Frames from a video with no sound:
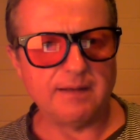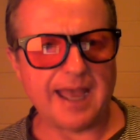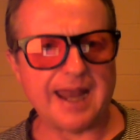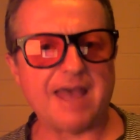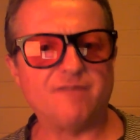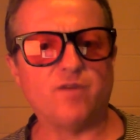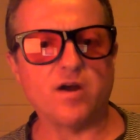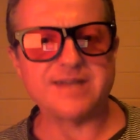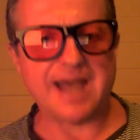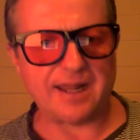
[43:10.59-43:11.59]
and have
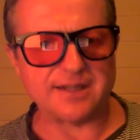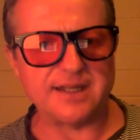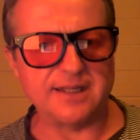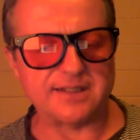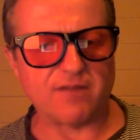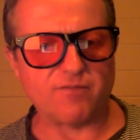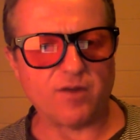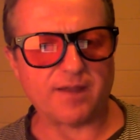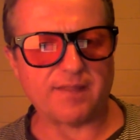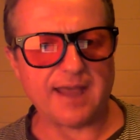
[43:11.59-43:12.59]
vitality and stuff
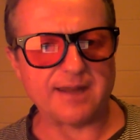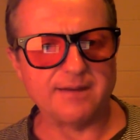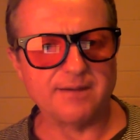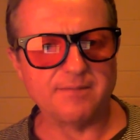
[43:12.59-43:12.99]
like that.